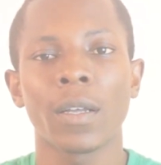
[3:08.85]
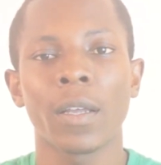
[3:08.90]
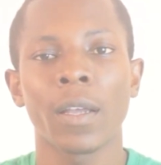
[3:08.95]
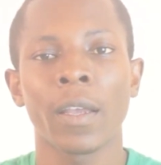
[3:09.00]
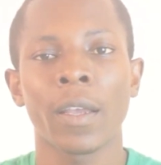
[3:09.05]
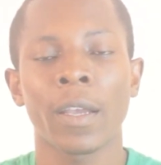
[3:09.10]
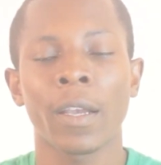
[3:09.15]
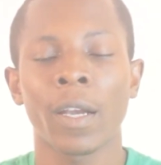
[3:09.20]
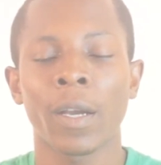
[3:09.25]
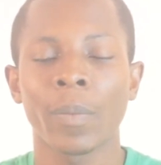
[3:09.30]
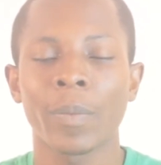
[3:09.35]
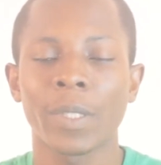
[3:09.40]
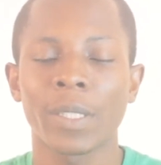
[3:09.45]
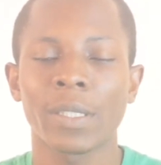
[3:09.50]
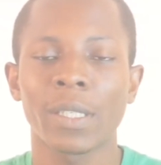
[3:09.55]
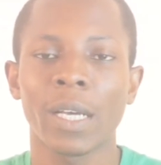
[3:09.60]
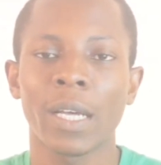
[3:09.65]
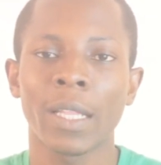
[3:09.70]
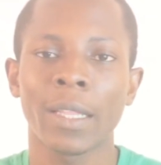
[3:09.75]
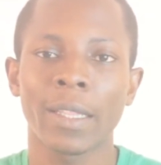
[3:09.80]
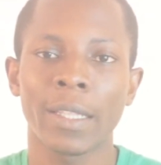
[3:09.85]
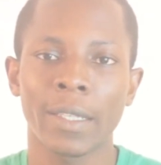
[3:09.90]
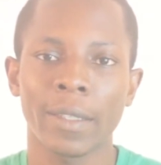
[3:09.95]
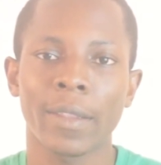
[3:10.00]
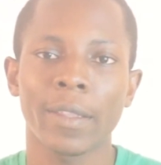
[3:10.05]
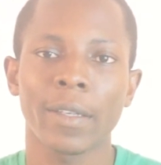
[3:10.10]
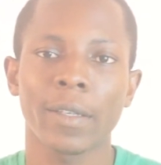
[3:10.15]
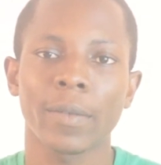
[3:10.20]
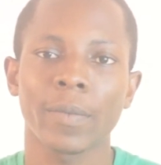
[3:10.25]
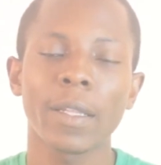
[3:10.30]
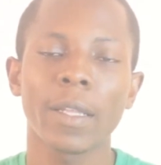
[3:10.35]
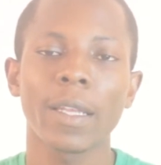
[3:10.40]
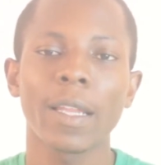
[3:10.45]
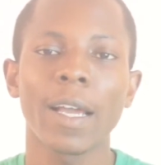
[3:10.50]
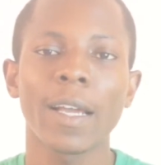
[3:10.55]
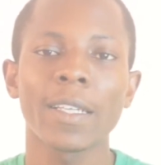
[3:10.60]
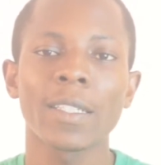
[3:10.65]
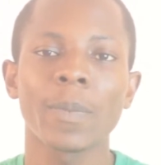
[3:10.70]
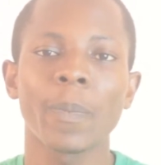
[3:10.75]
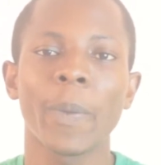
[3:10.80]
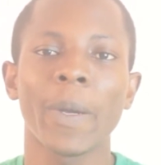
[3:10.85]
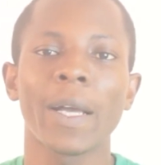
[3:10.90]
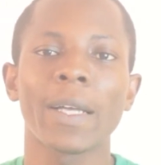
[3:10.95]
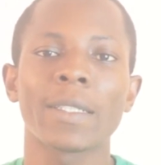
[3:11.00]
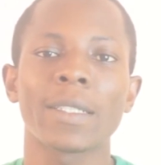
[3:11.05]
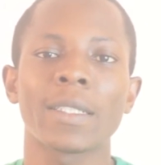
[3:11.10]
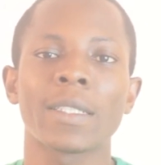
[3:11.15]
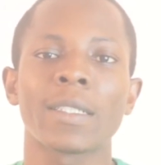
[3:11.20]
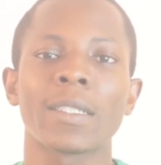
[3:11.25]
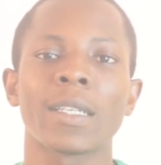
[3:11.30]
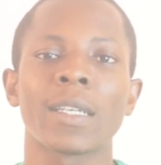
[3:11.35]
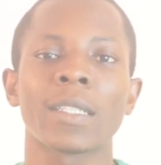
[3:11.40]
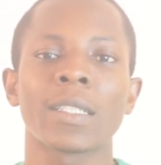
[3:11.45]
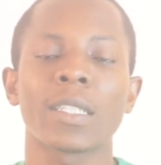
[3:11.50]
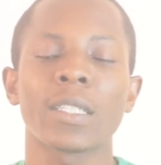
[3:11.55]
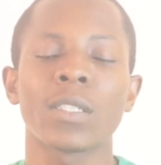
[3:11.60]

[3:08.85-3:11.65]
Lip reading: a capital letter. The last part is that